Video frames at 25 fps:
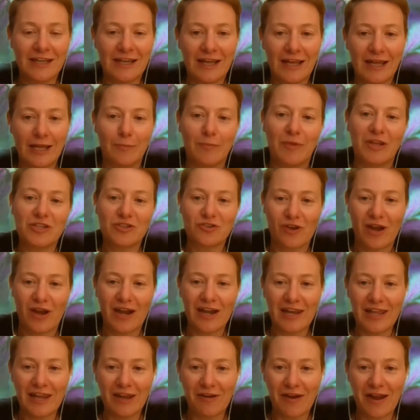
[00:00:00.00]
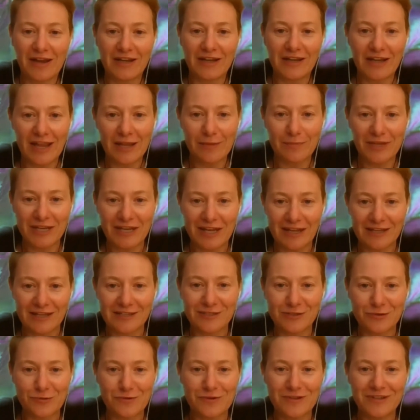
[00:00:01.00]
Australia, our neighbour next
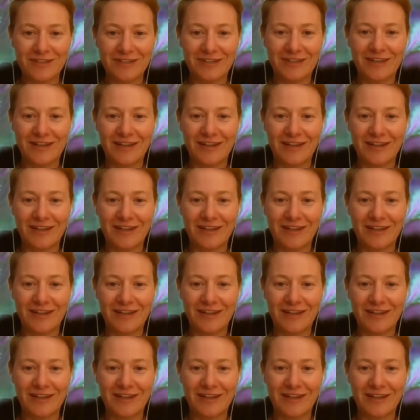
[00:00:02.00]
door,